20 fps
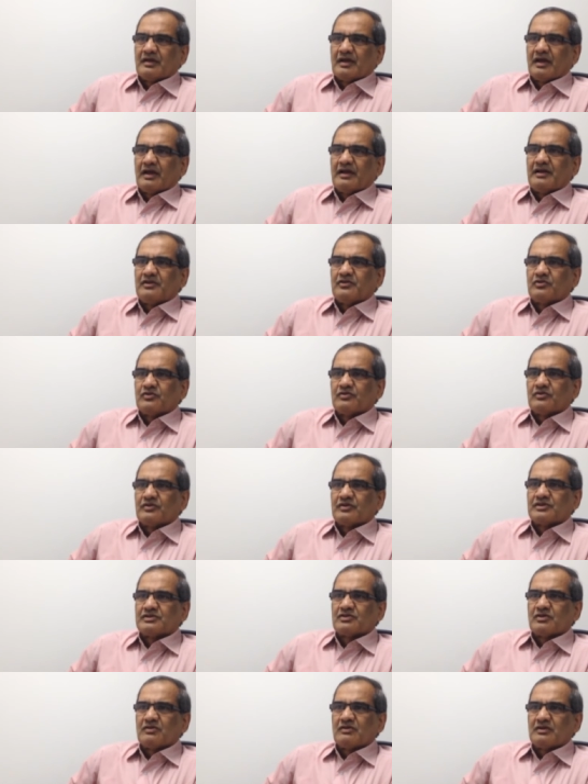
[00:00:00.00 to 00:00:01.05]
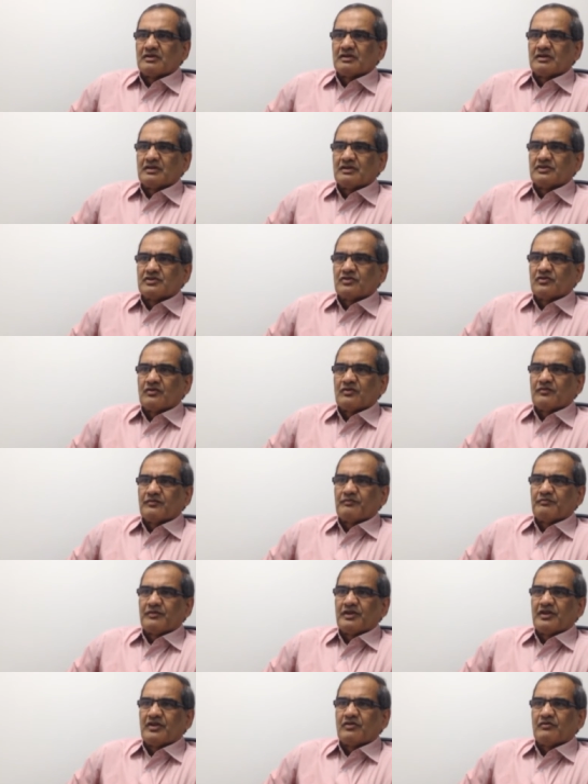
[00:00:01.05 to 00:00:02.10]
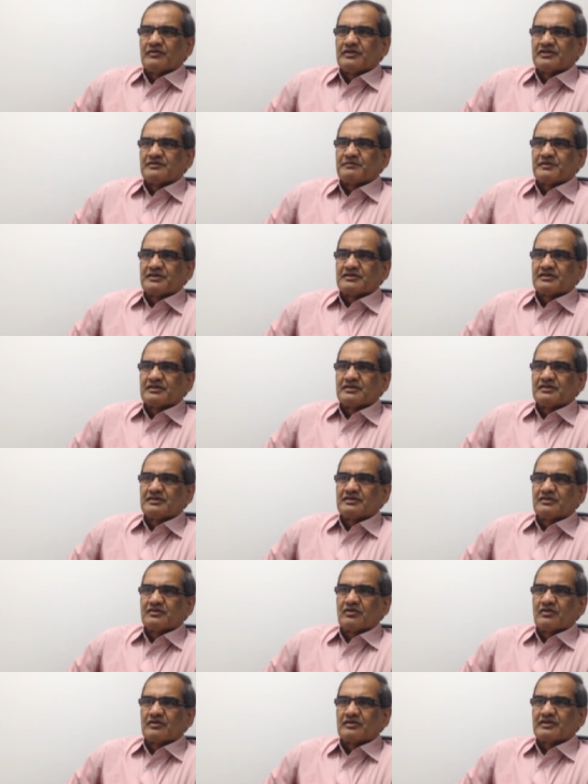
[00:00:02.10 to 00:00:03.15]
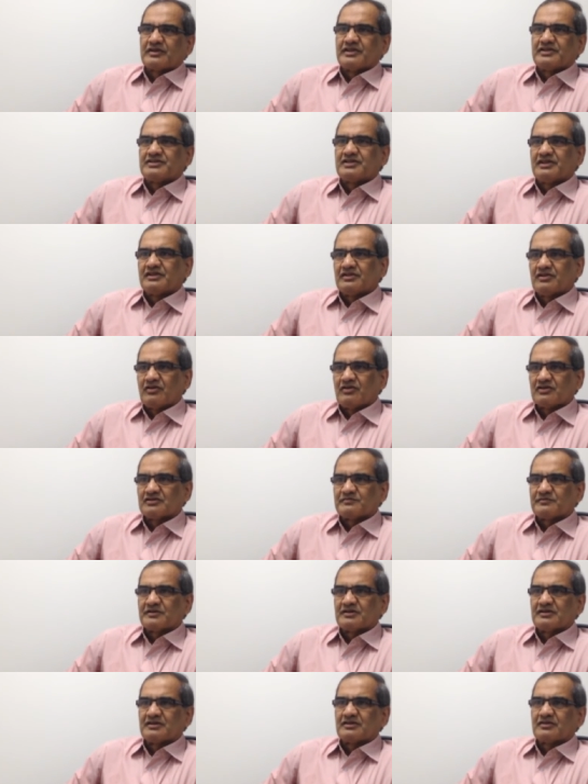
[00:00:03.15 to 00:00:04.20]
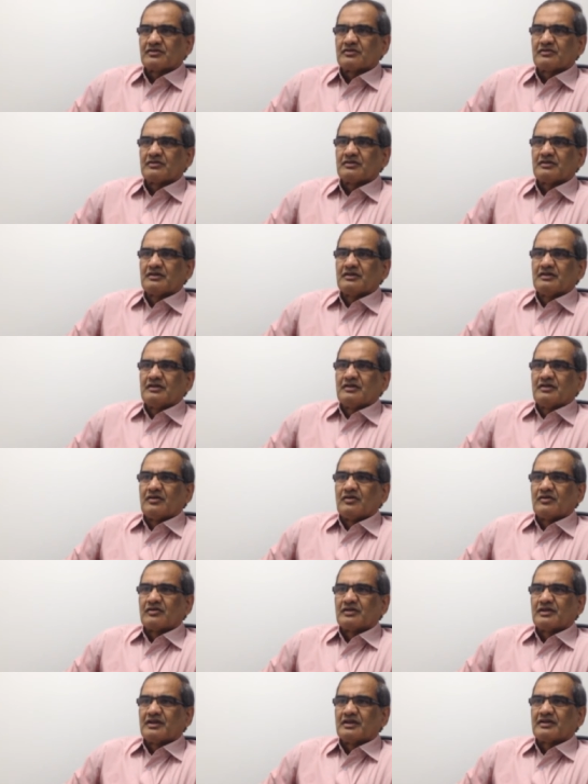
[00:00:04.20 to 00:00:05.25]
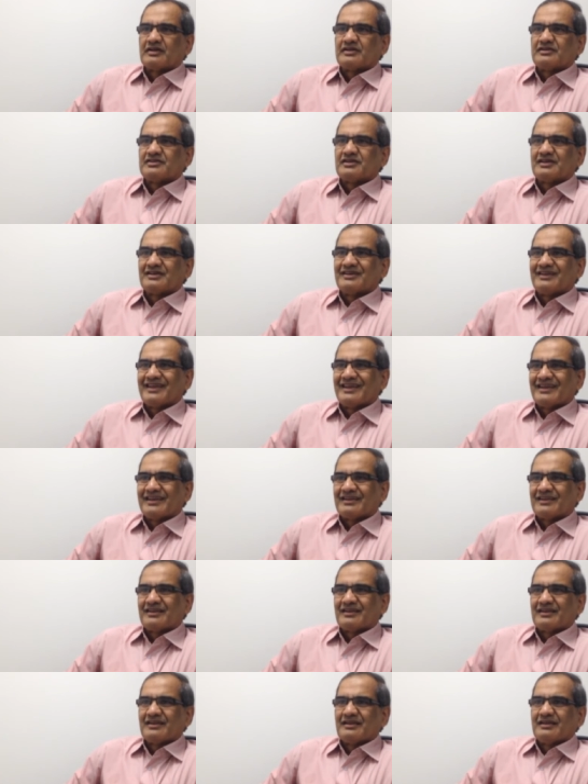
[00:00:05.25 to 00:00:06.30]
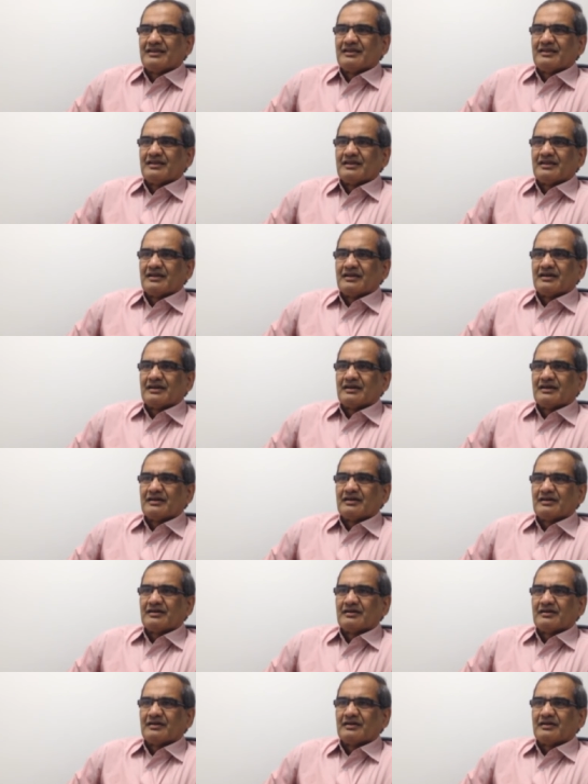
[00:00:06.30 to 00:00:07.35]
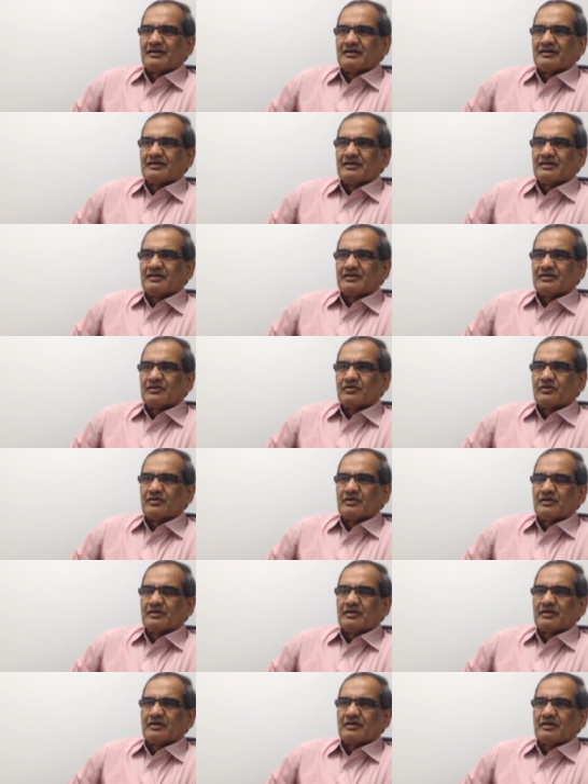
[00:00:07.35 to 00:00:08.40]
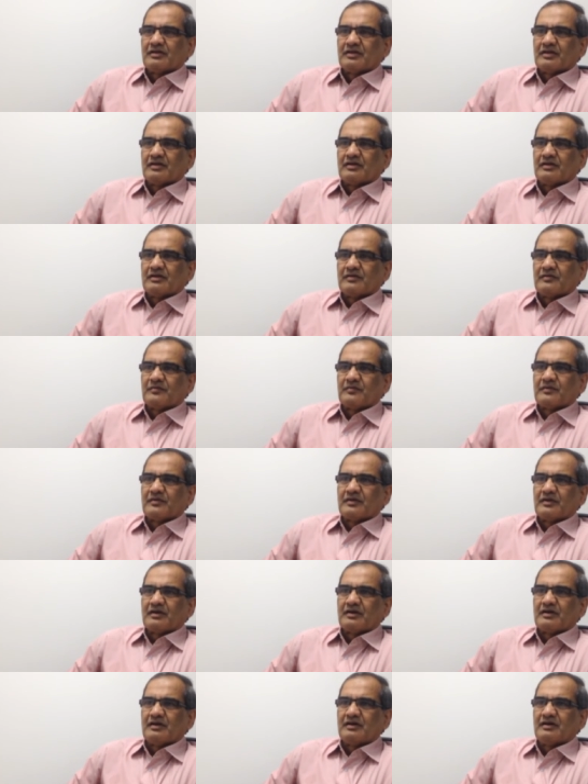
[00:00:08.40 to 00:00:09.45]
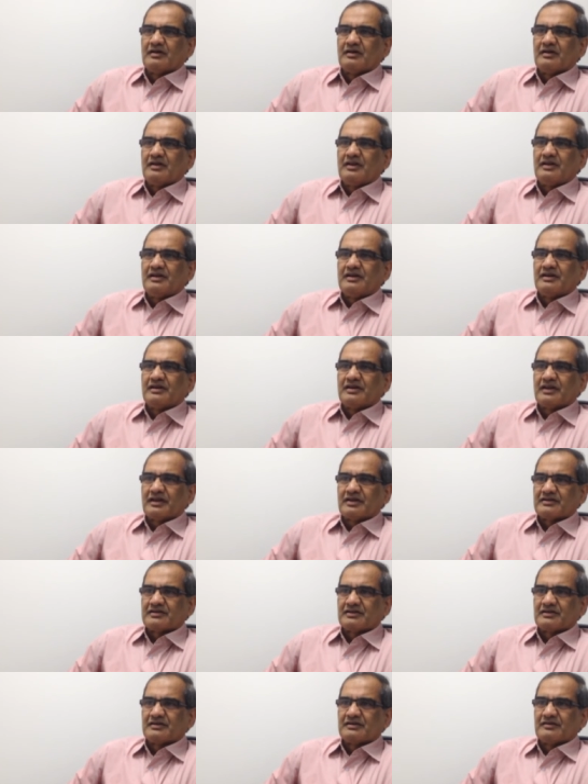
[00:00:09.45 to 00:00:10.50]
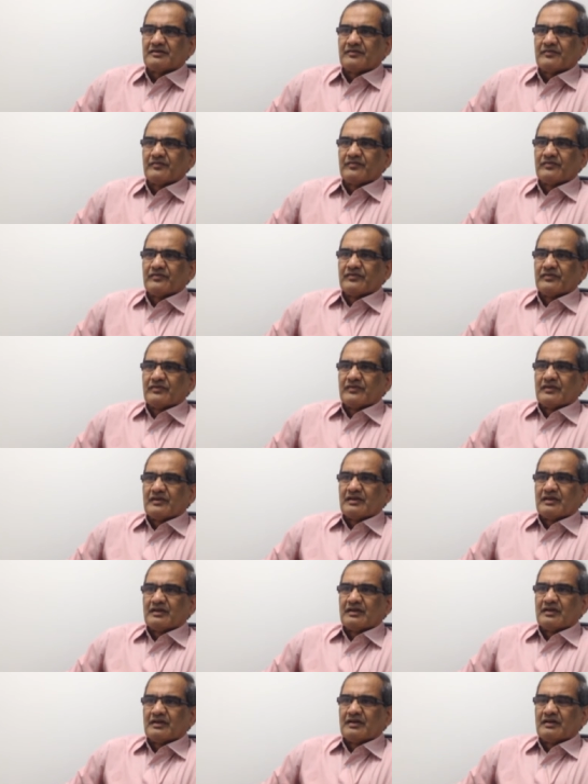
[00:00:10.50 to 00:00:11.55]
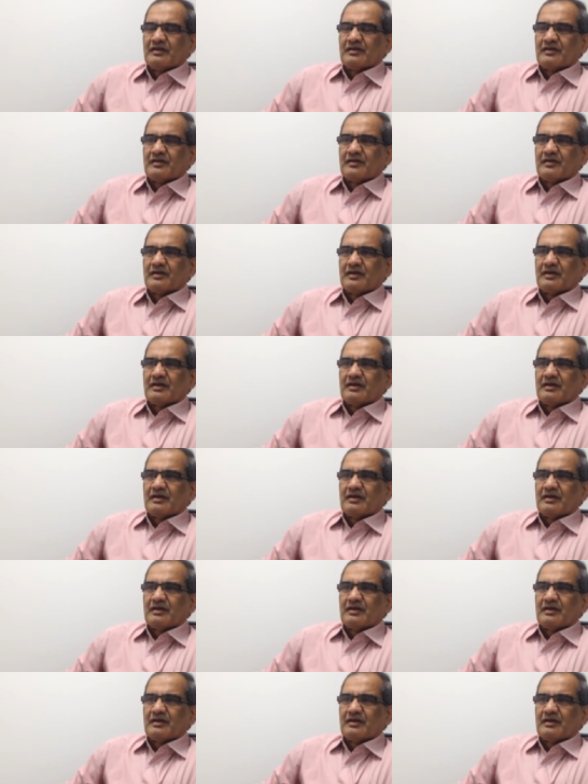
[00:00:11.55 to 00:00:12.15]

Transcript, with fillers: and to resolve the issue of many of these patients not reaching the hospital at all or they are reaching late. Uh, so the early detection uh,